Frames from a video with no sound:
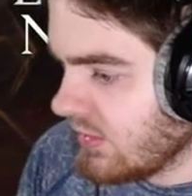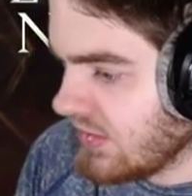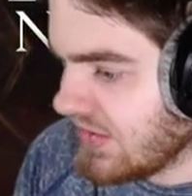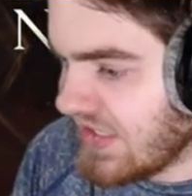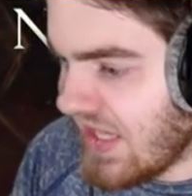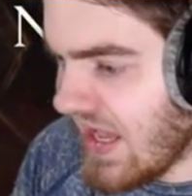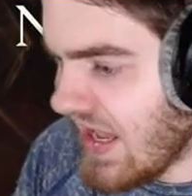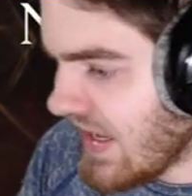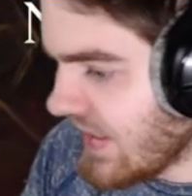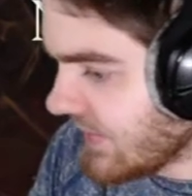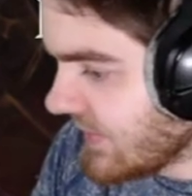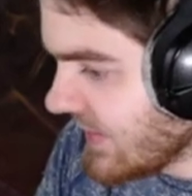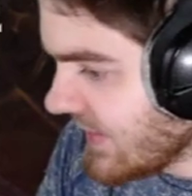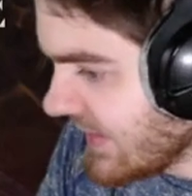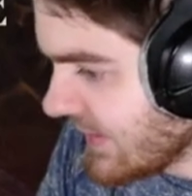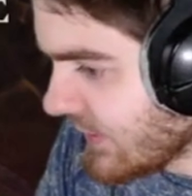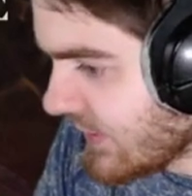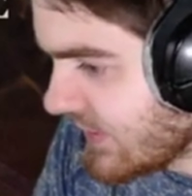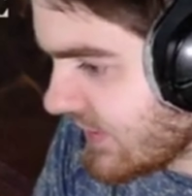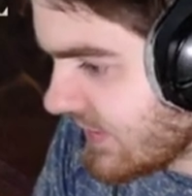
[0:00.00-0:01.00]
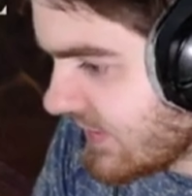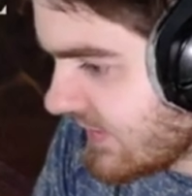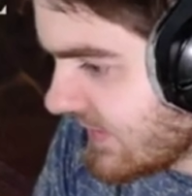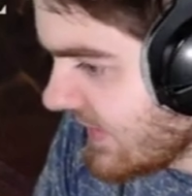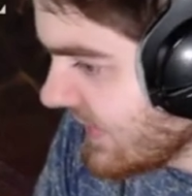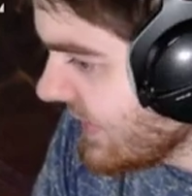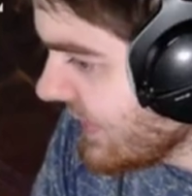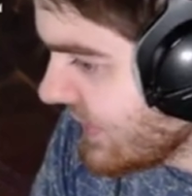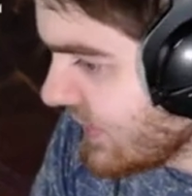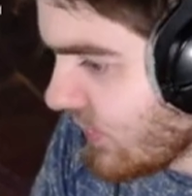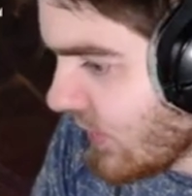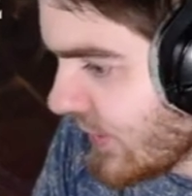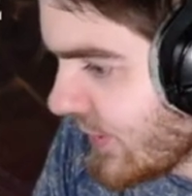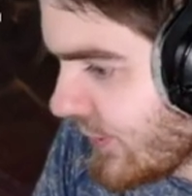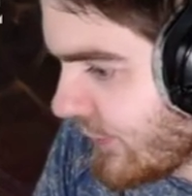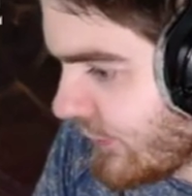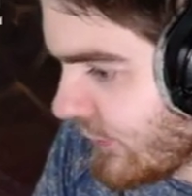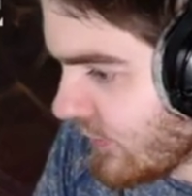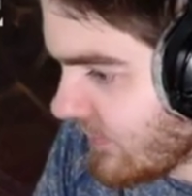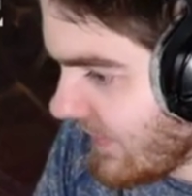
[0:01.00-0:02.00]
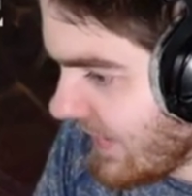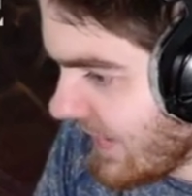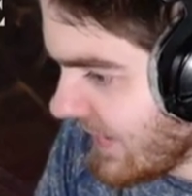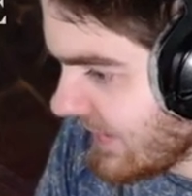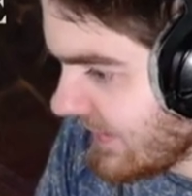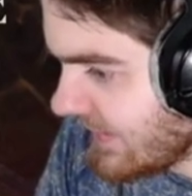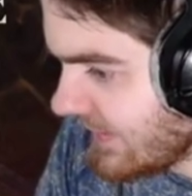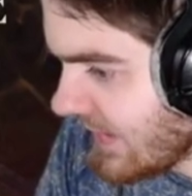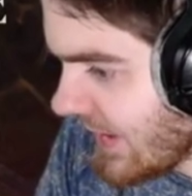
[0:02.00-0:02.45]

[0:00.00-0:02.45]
Yeah, this looks wonderful, man.